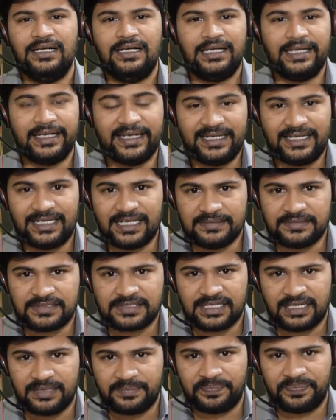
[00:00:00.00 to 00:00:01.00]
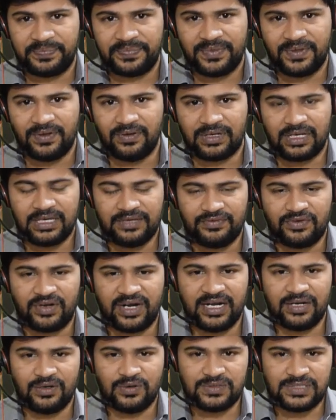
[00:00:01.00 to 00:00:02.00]
in TypeScript. Okay, if you
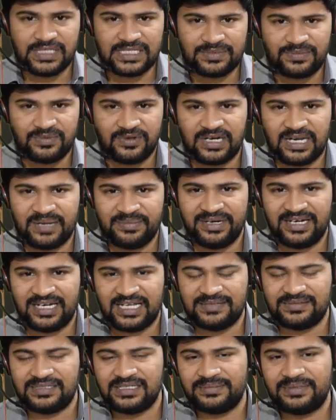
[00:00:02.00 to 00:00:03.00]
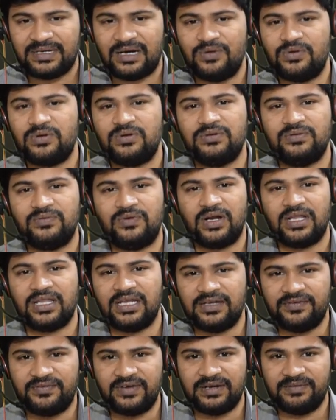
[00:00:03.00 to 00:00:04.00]
write a Node.js program in TypeScript, what are the
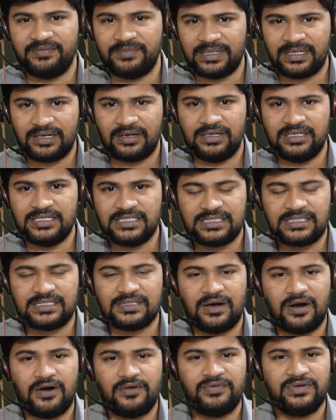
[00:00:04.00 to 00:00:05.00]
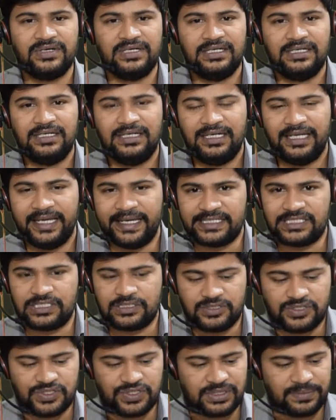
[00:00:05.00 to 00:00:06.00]
different methodologies of
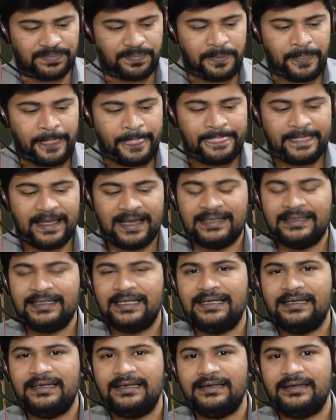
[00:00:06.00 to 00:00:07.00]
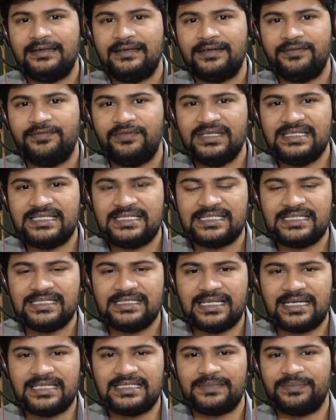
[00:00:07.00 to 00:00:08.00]
execution? And then we'll see
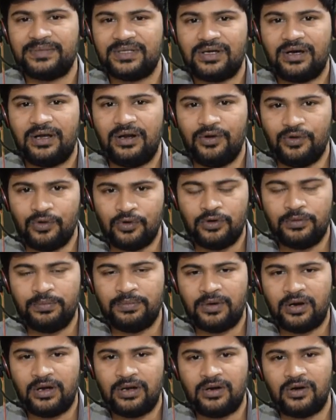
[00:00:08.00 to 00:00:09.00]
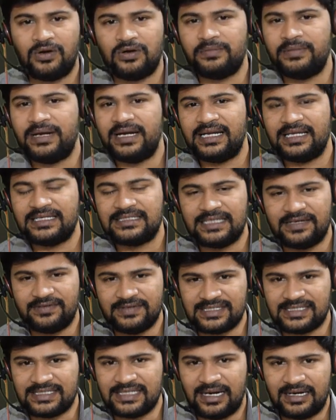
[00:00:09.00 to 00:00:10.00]
there is something called NodeMon, automatic server
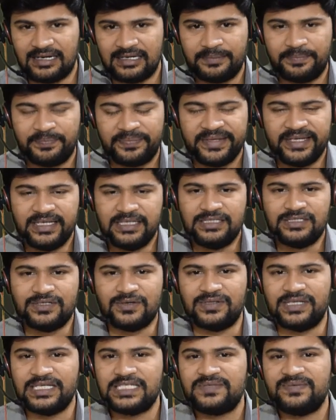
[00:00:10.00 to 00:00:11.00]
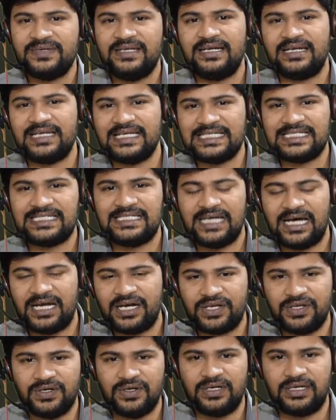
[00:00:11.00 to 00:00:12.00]
startup. So this will
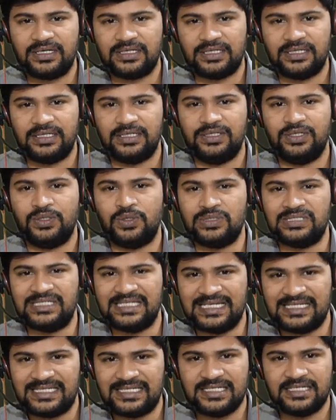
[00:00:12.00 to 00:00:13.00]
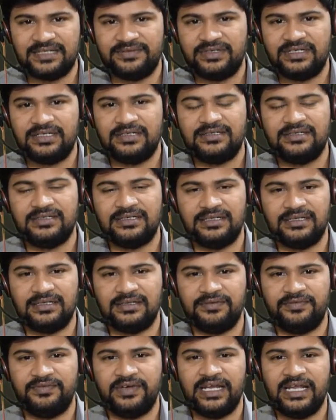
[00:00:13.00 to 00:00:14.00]
restart your Node.js
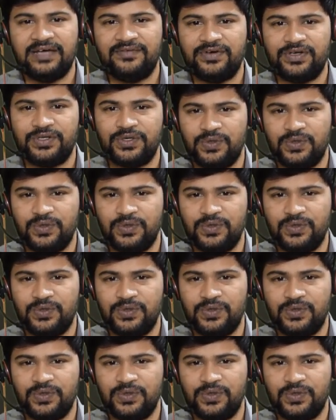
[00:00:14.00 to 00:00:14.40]
server whenever you